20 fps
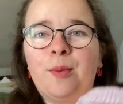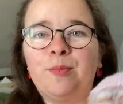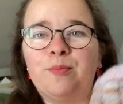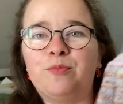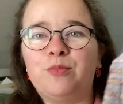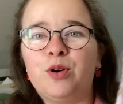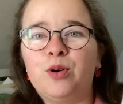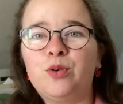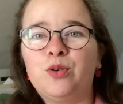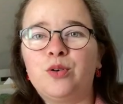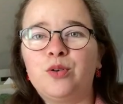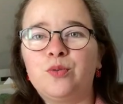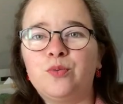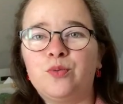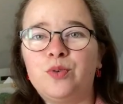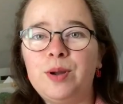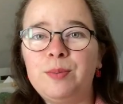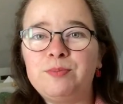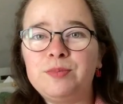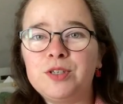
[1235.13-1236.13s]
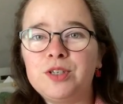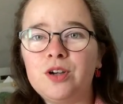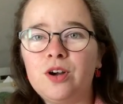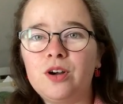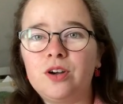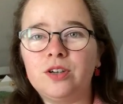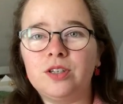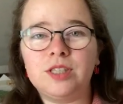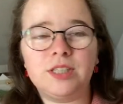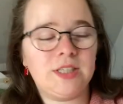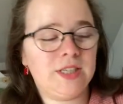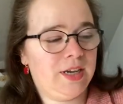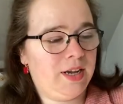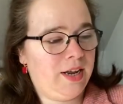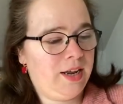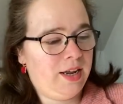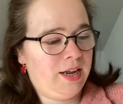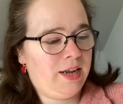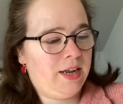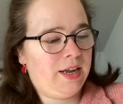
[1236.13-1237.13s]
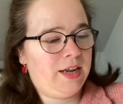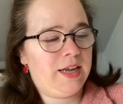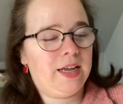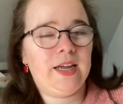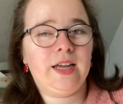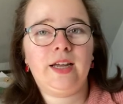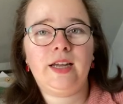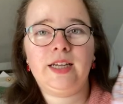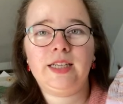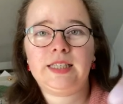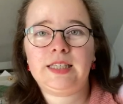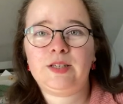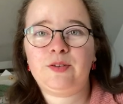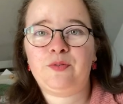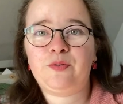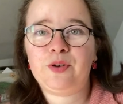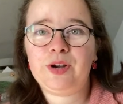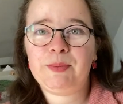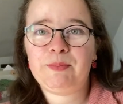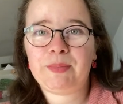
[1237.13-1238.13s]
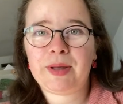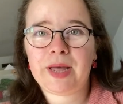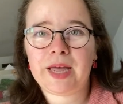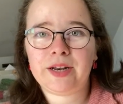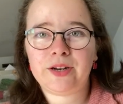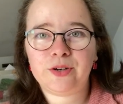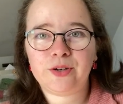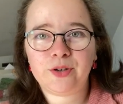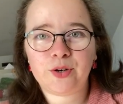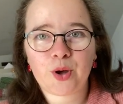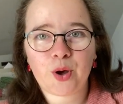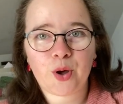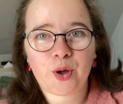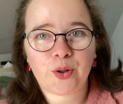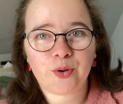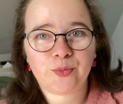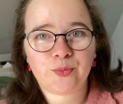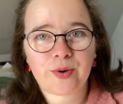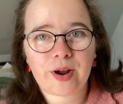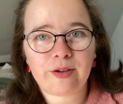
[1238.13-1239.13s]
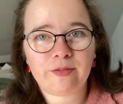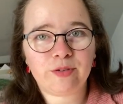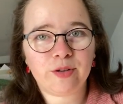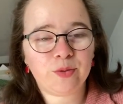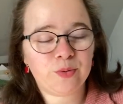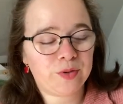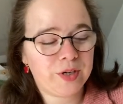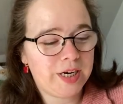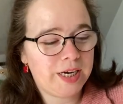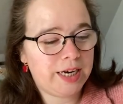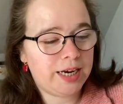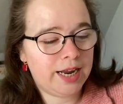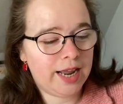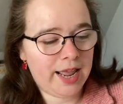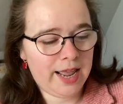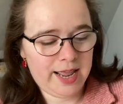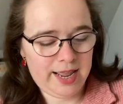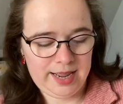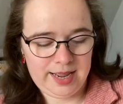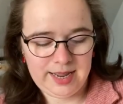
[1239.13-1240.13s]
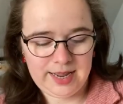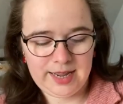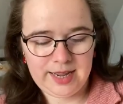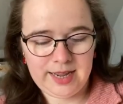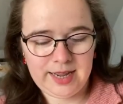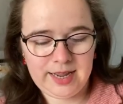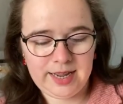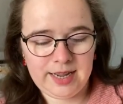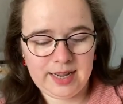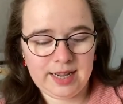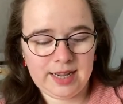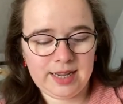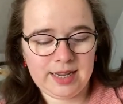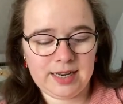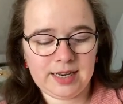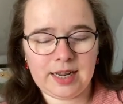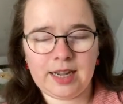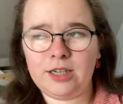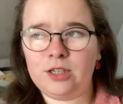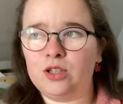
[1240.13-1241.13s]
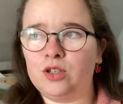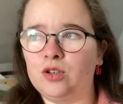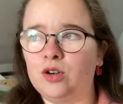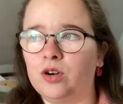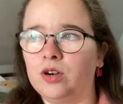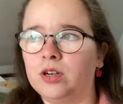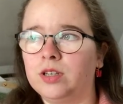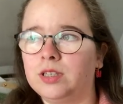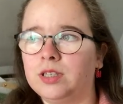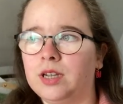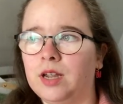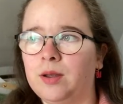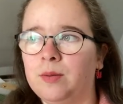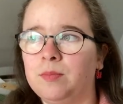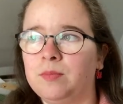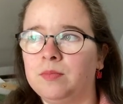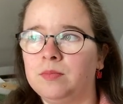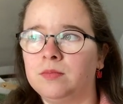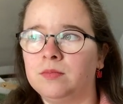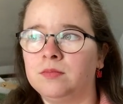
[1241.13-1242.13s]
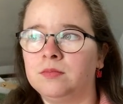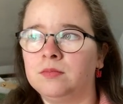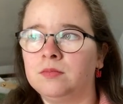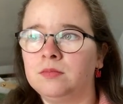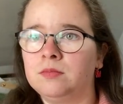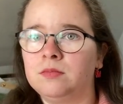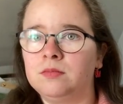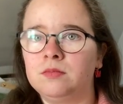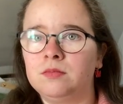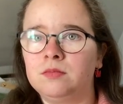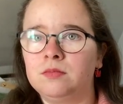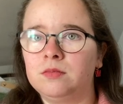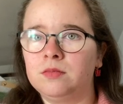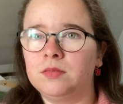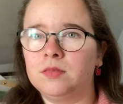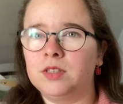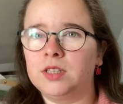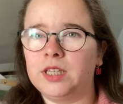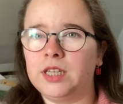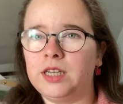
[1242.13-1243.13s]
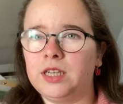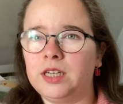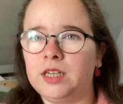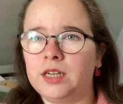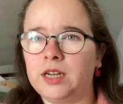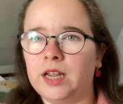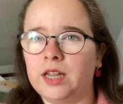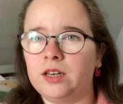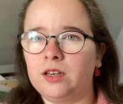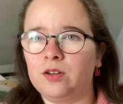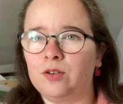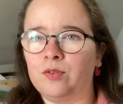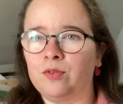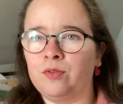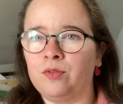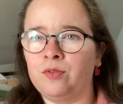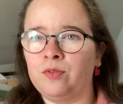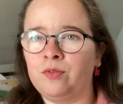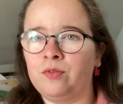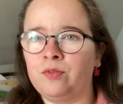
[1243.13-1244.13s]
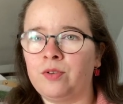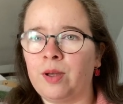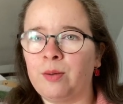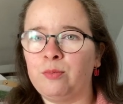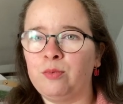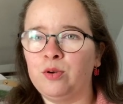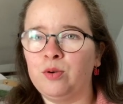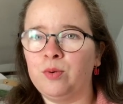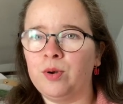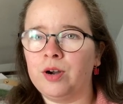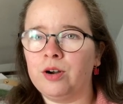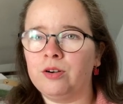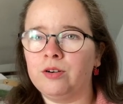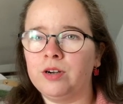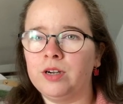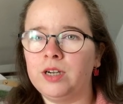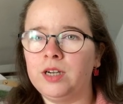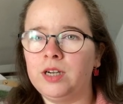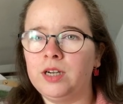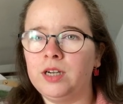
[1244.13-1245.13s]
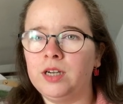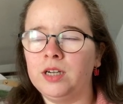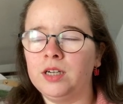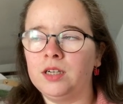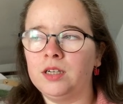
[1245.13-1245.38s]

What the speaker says: broken rib socks. It's a free pattern on Ravelry, and I started them, I think, end of February.